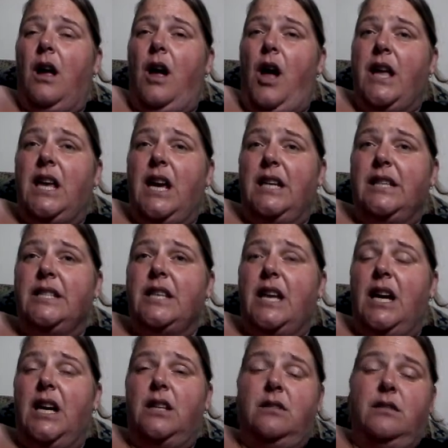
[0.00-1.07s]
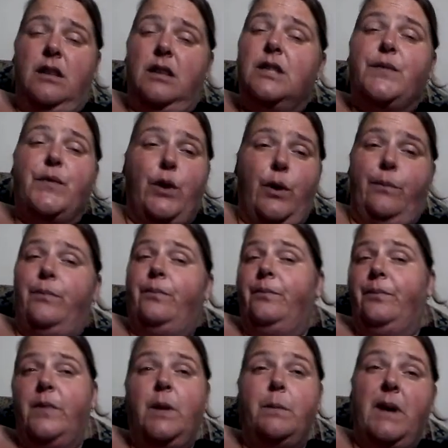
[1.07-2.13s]
I guess that is from
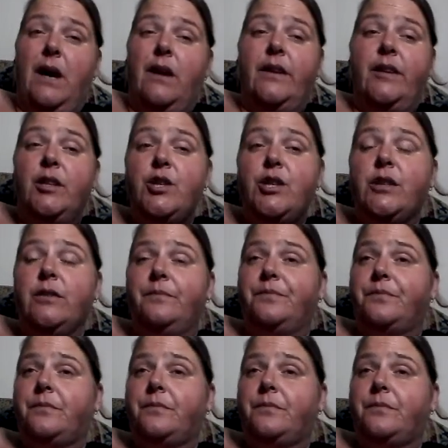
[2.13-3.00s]
the marriage.